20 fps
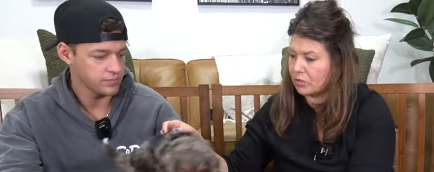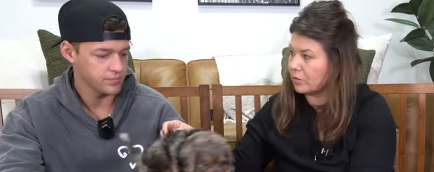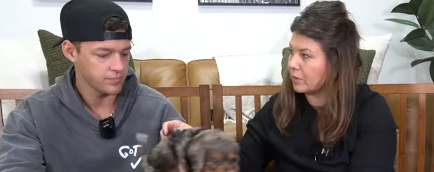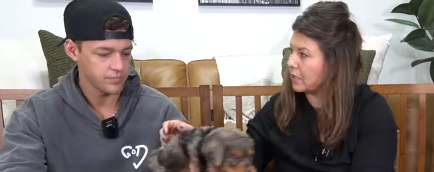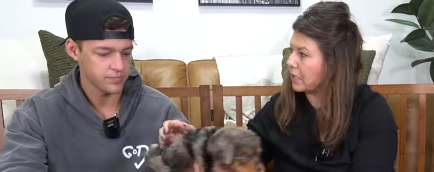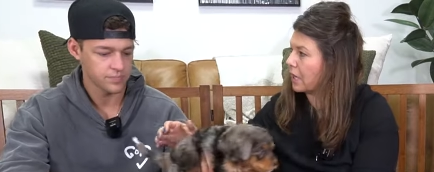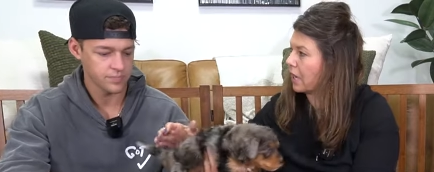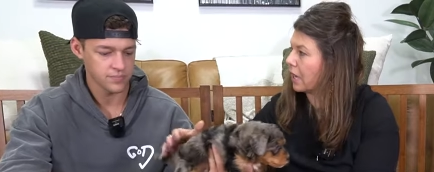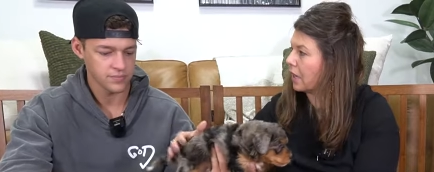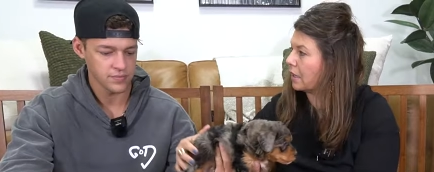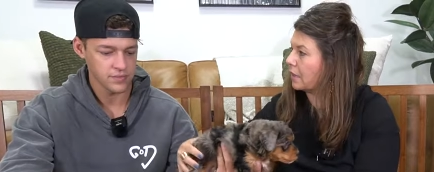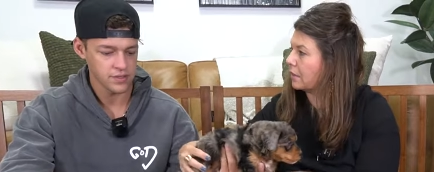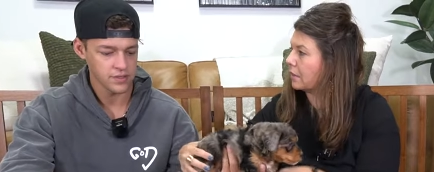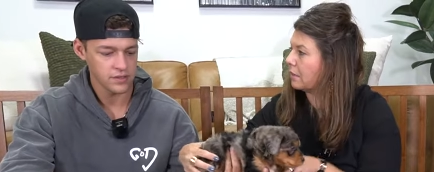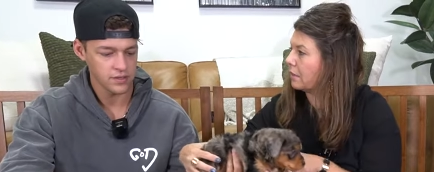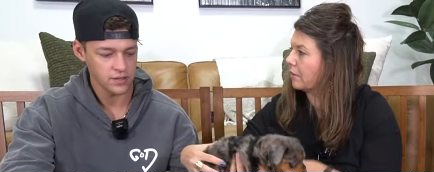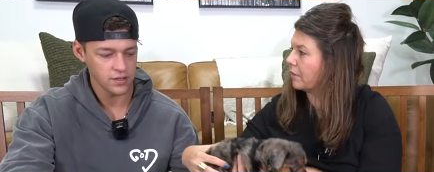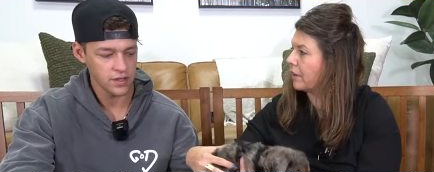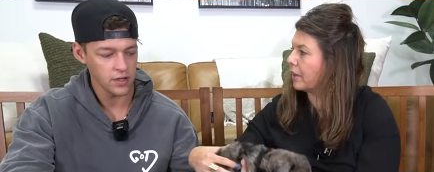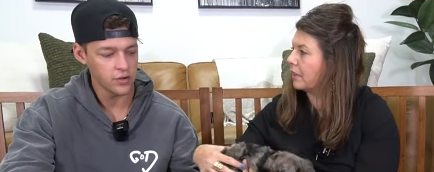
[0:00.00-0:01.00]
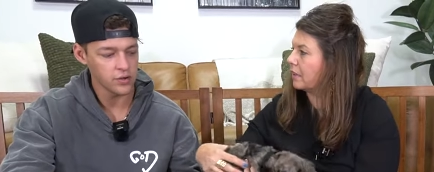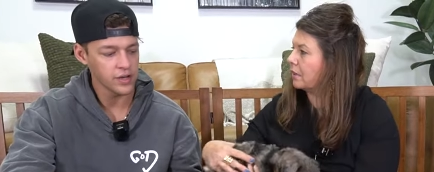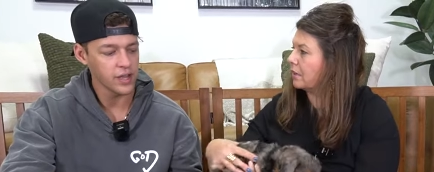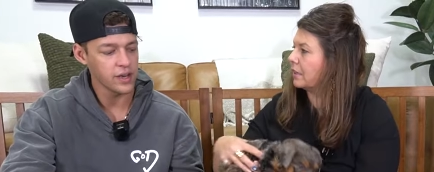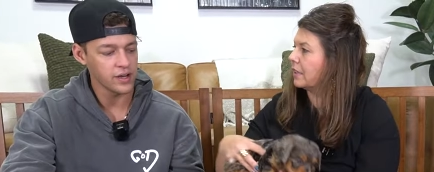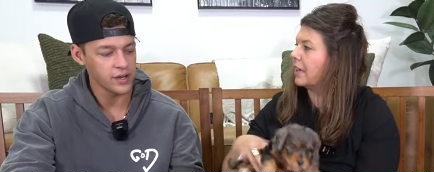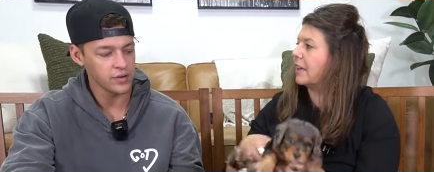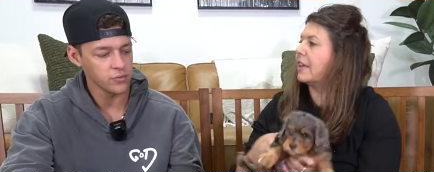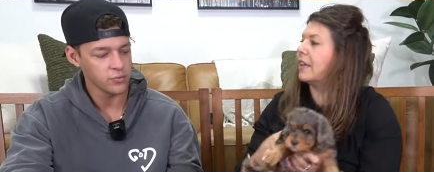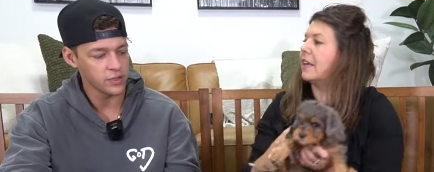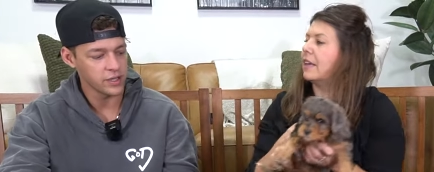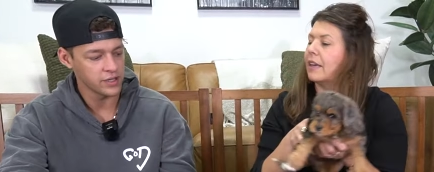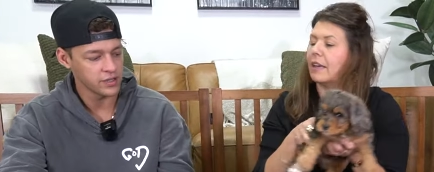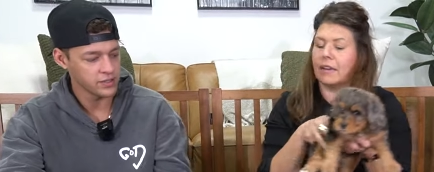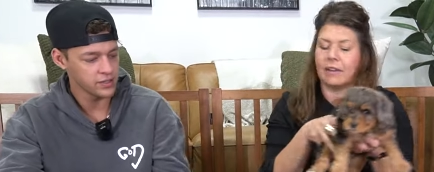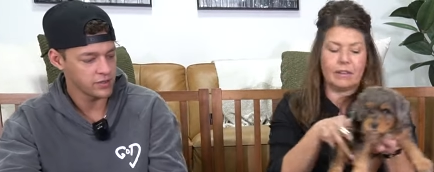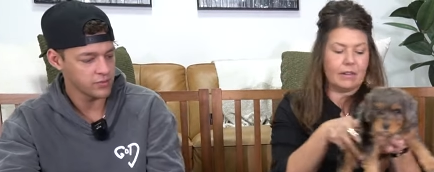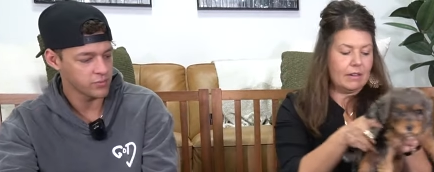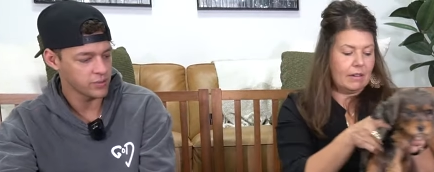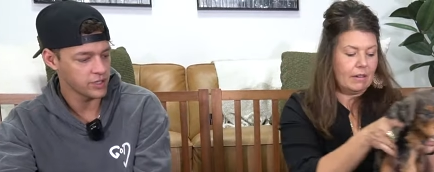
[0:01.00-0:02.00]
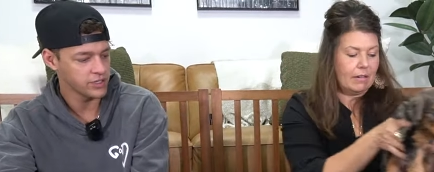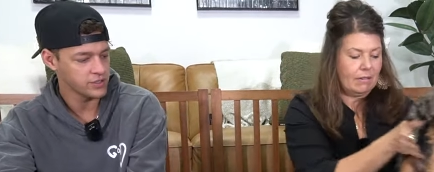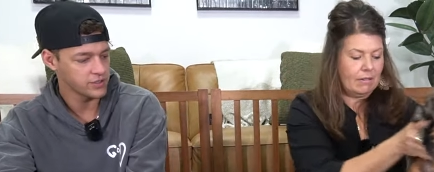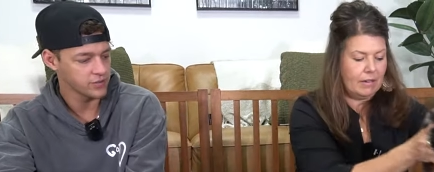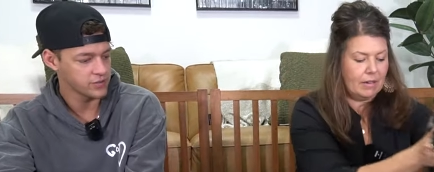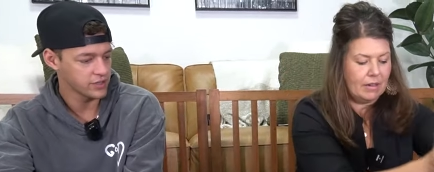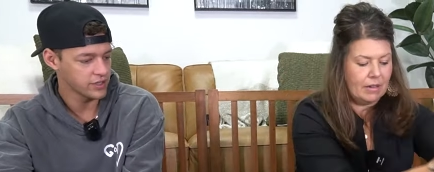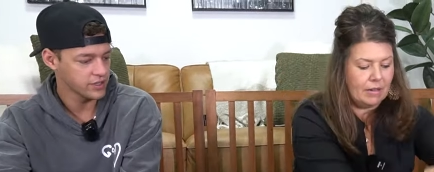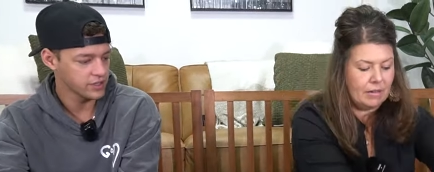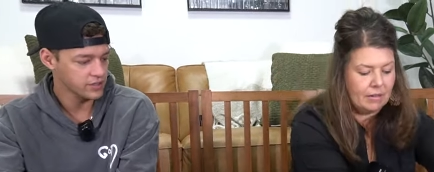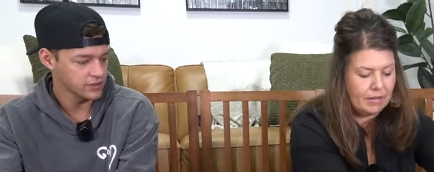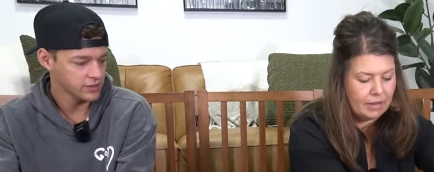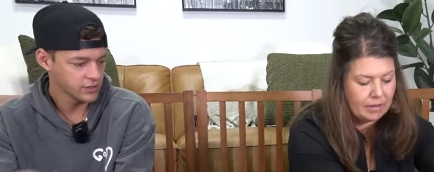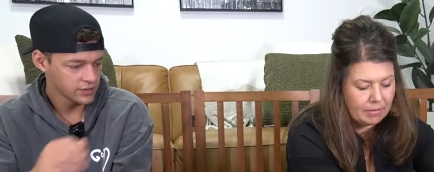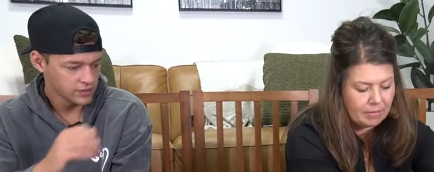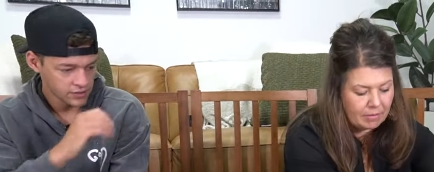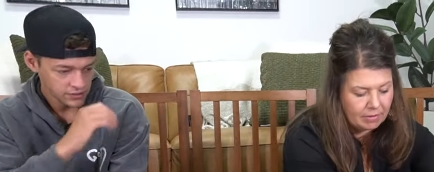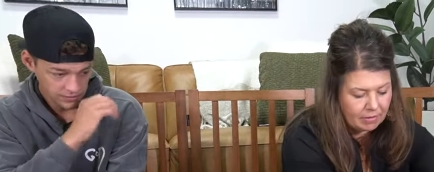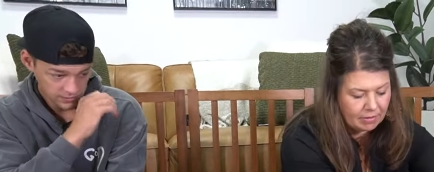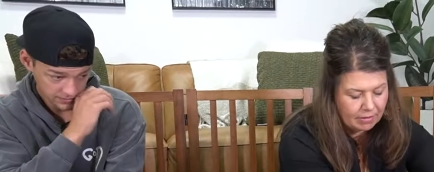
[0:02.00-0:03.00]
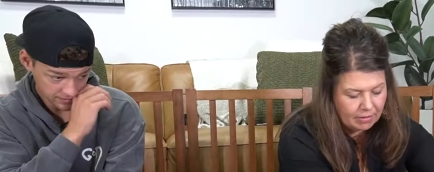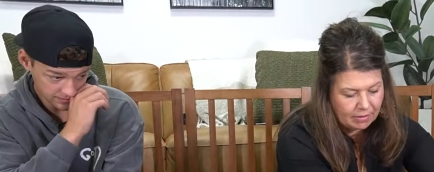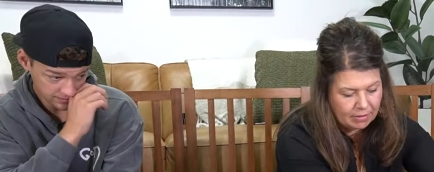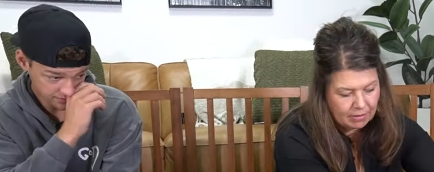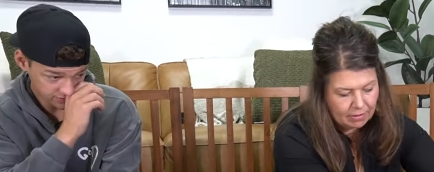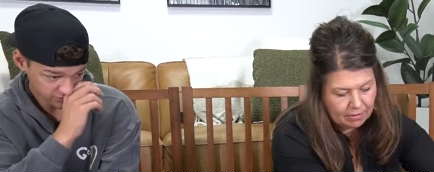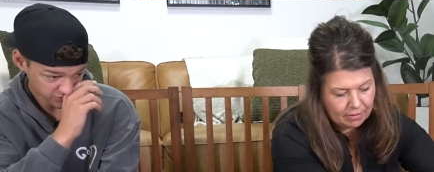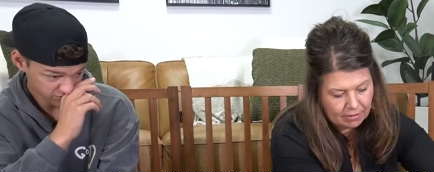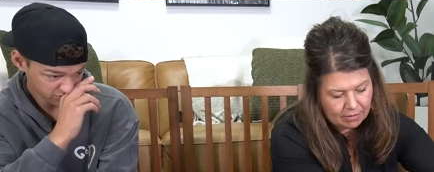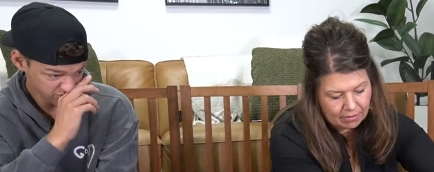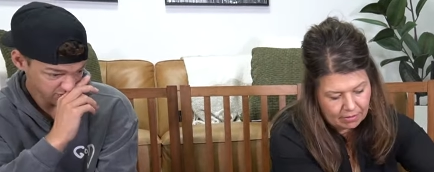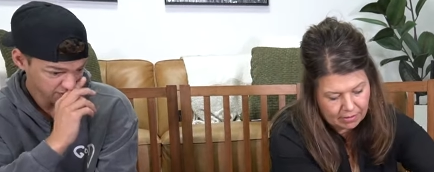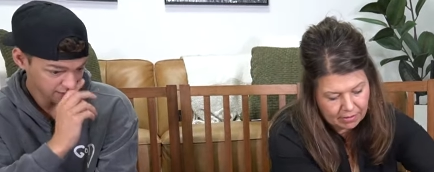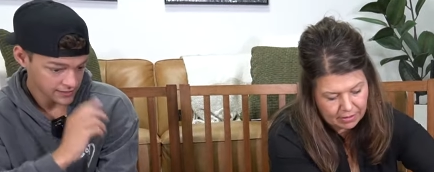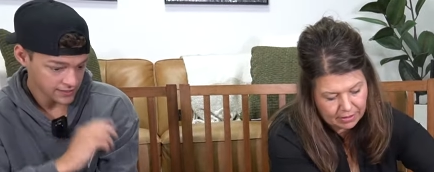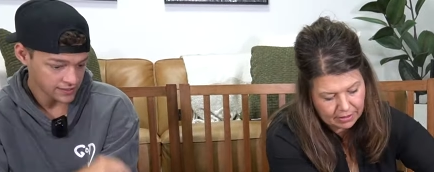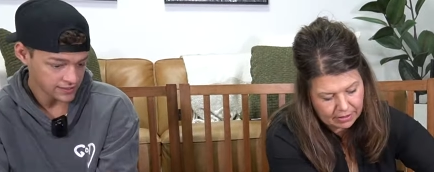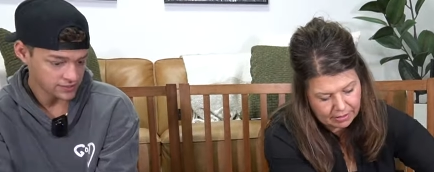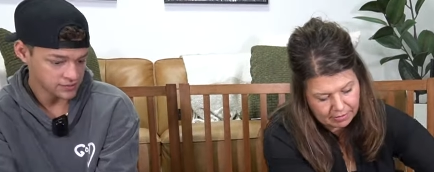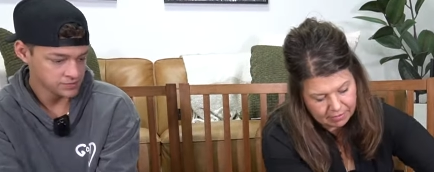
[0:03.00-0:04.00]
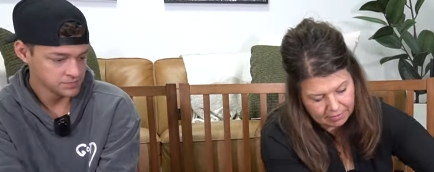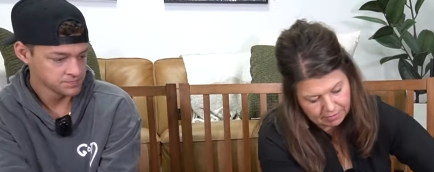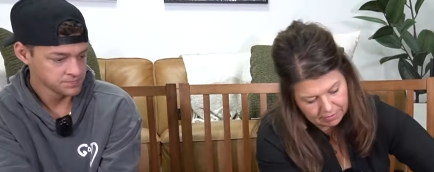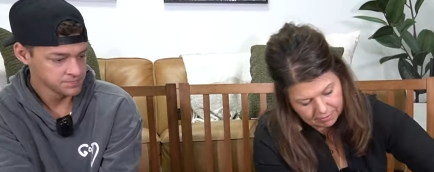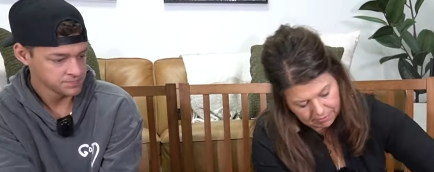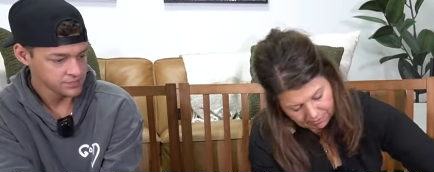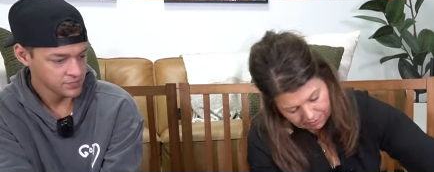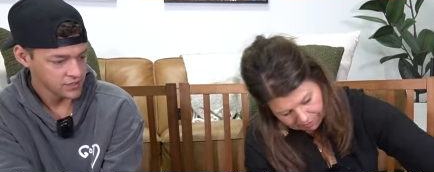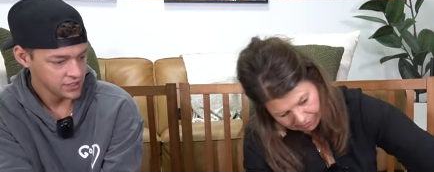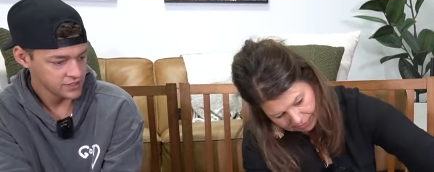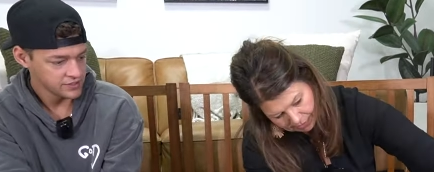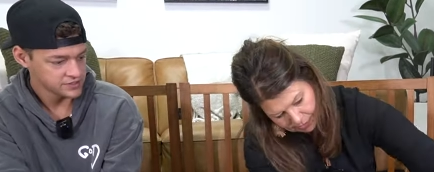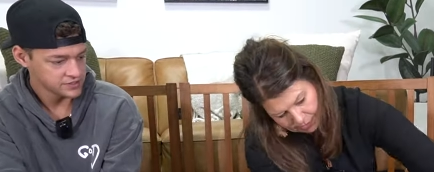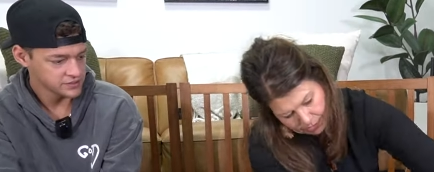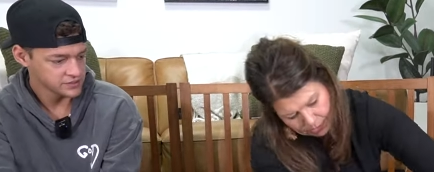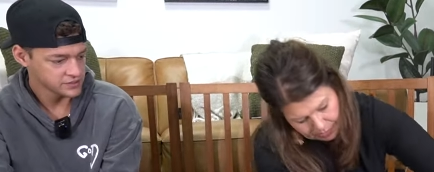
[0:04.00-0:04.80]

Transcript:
Speaker 1: She's 3.9. Right? Oh, yeah, never yeah, mind. Yeah, never yeah, mind. You're right. Yeah, she's 3.9. Ace